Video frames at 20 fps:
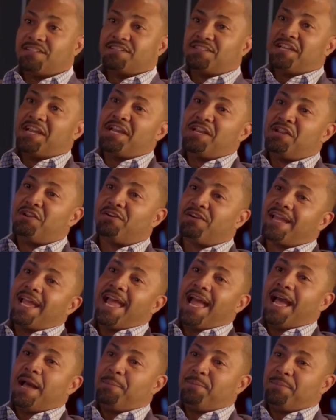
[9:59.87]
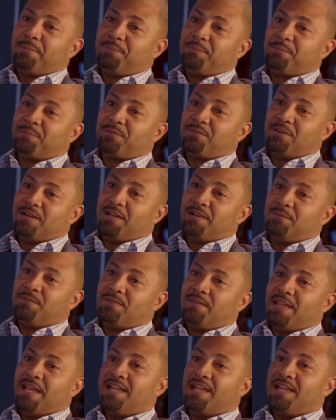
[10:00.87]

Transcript: a 10 year gap, right?